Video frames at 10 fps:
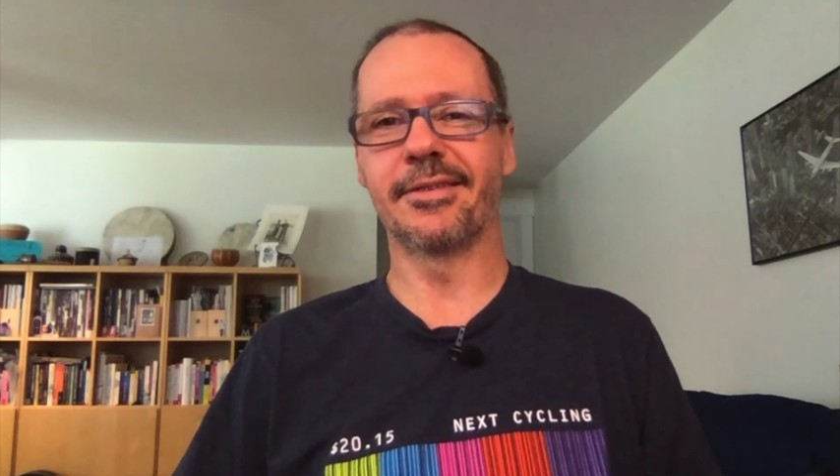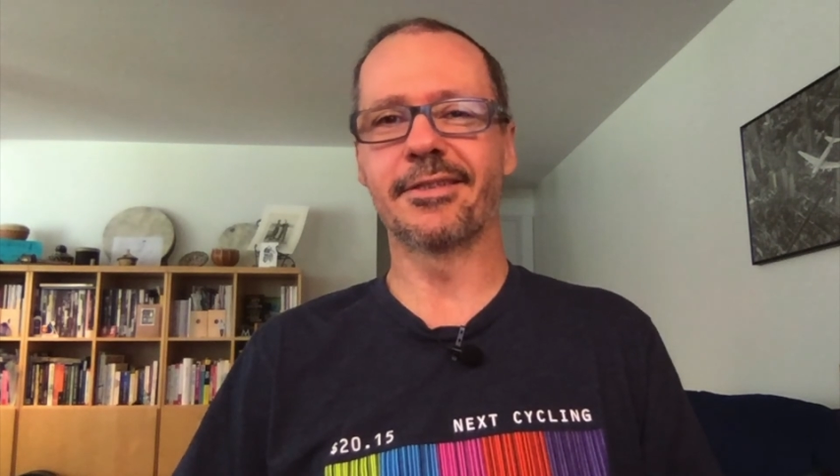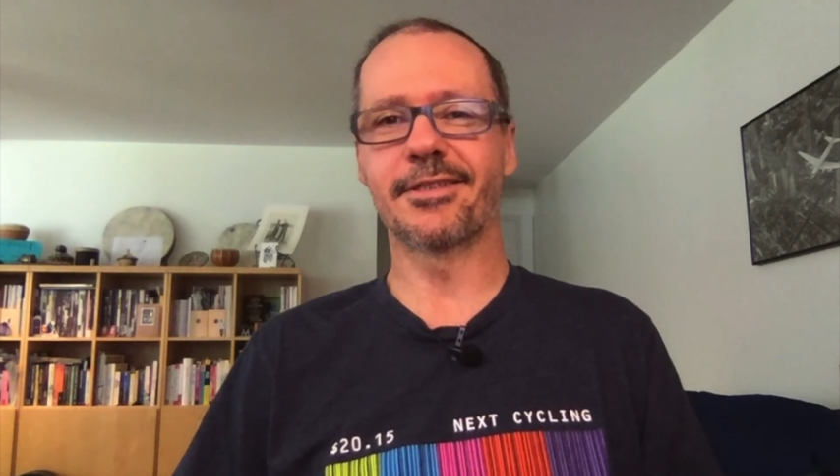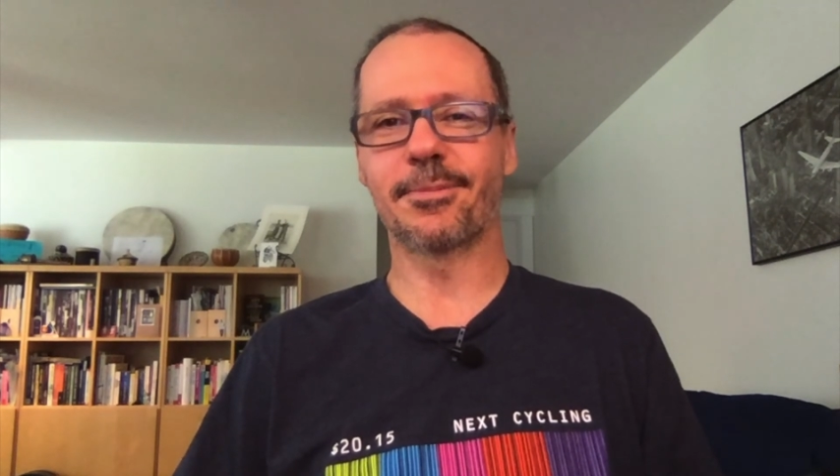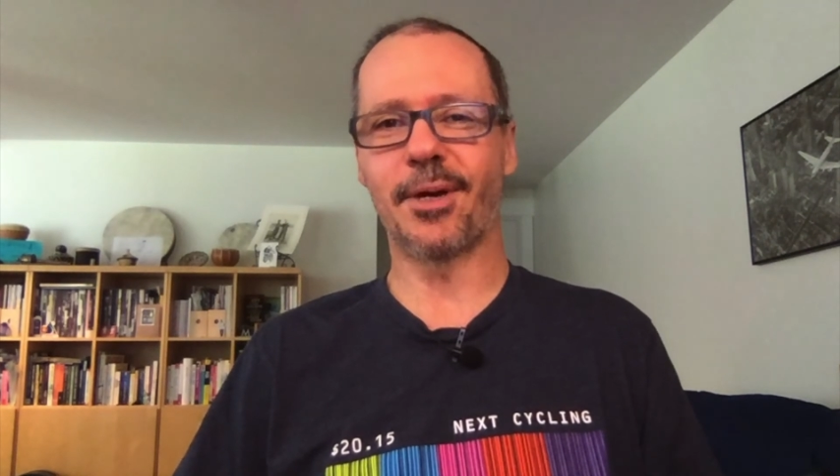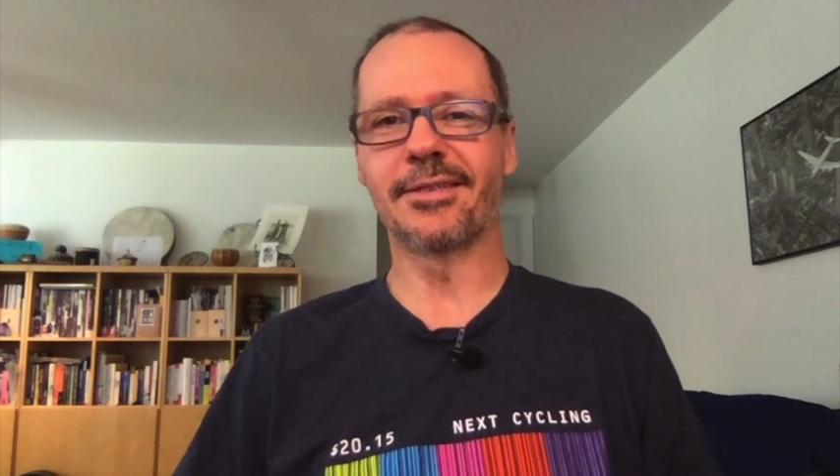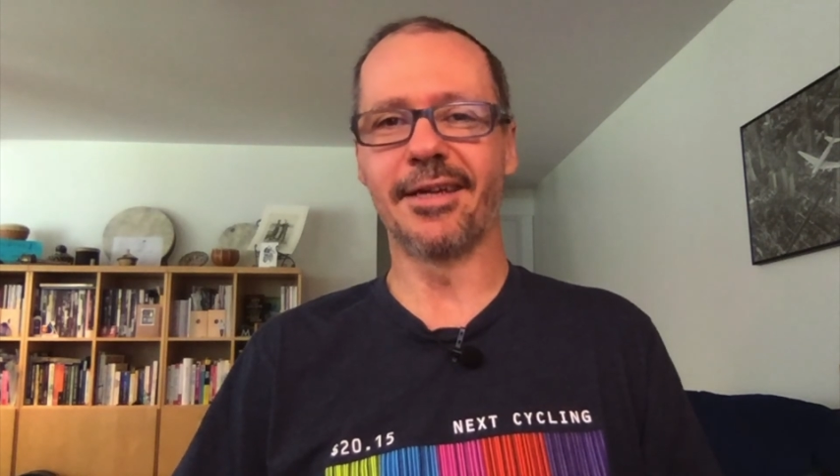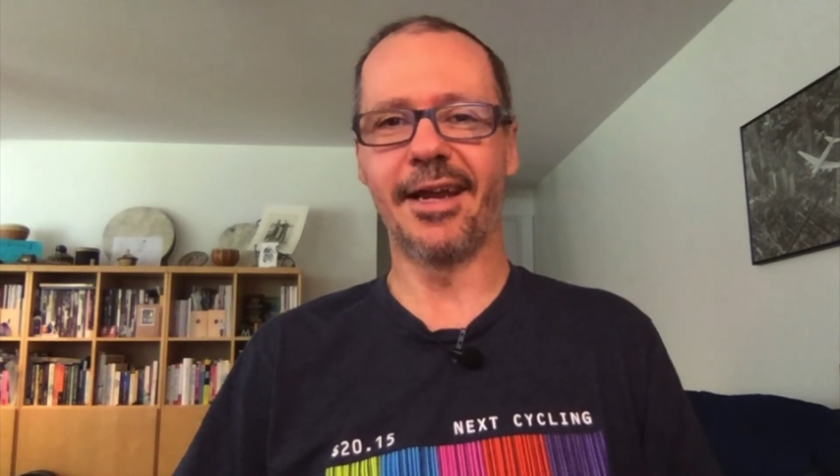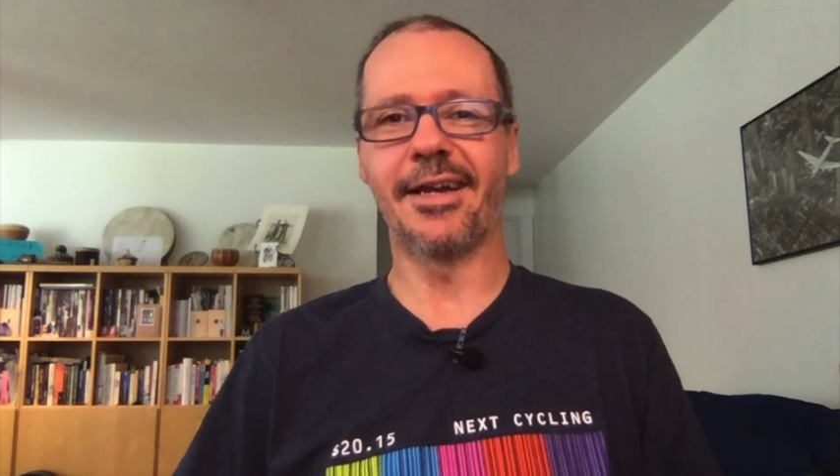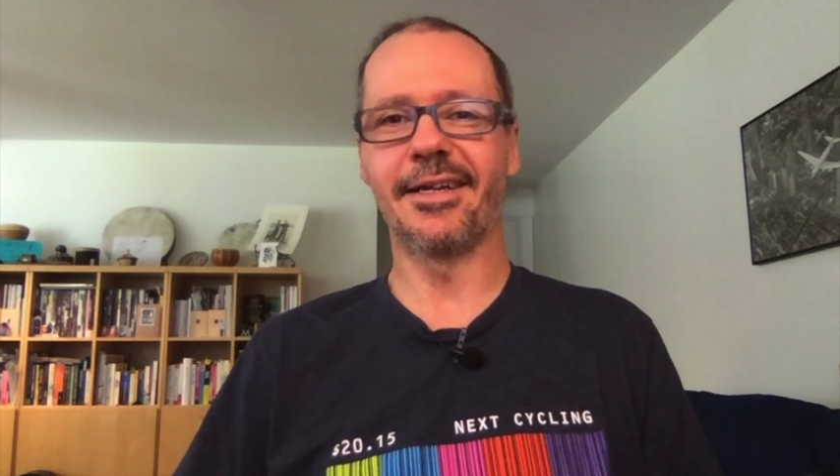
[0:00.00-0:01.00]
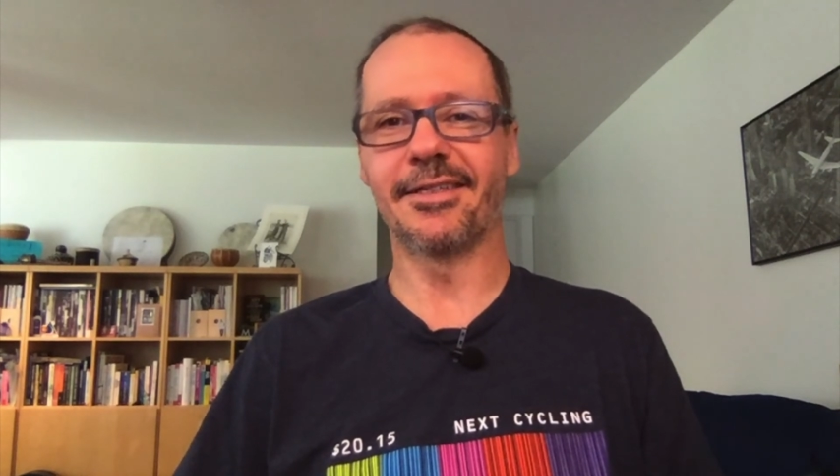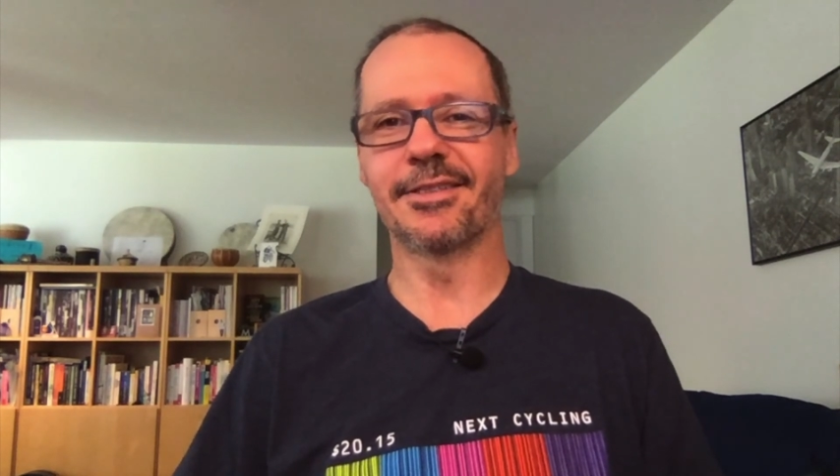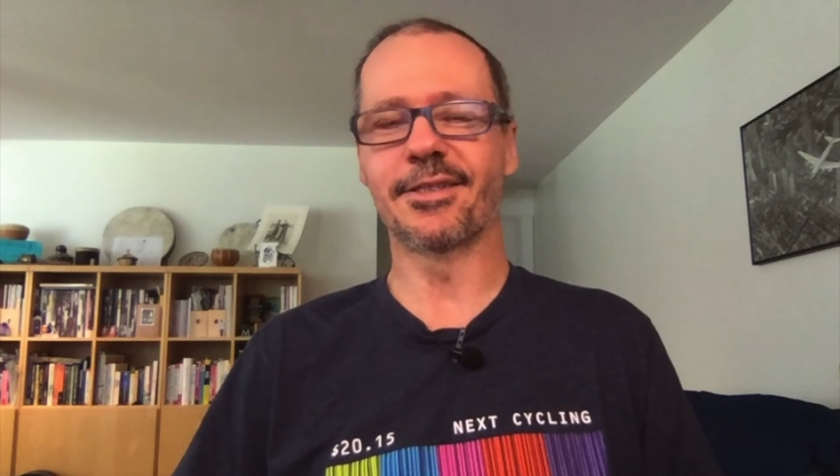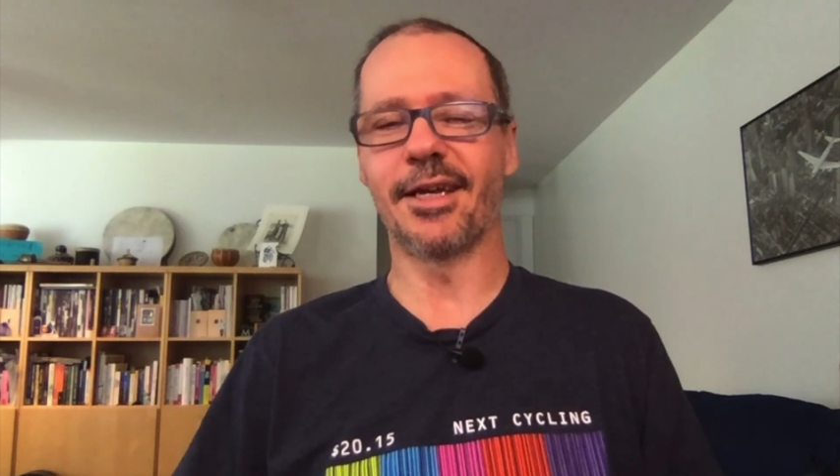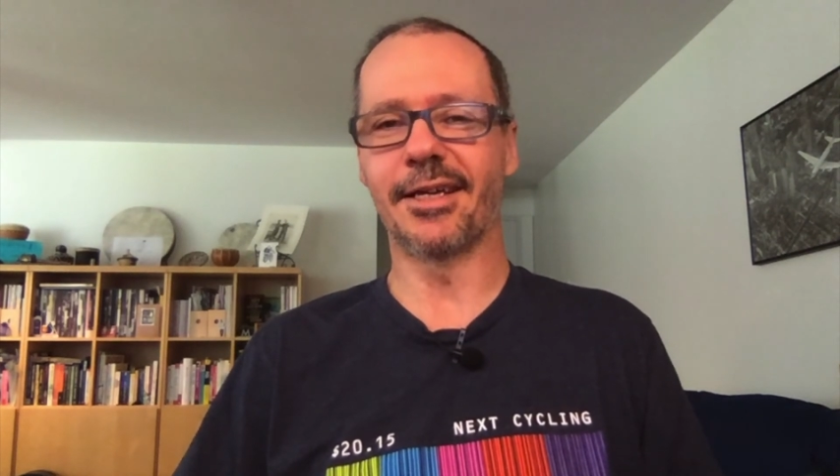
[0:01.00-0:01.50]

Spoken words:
spontaneity is